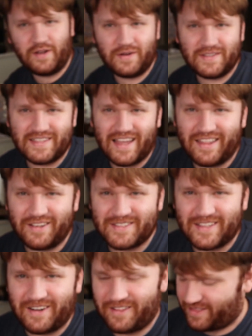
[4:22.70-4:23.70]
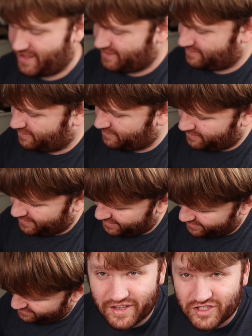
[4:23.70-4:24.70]
noticed that there's a little thing to
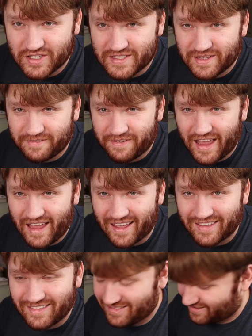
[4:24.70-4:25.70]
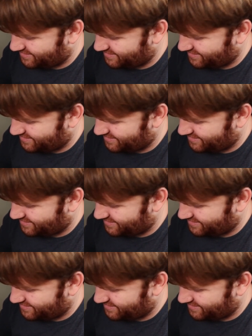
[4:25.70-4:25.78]
uh, adjust the fan.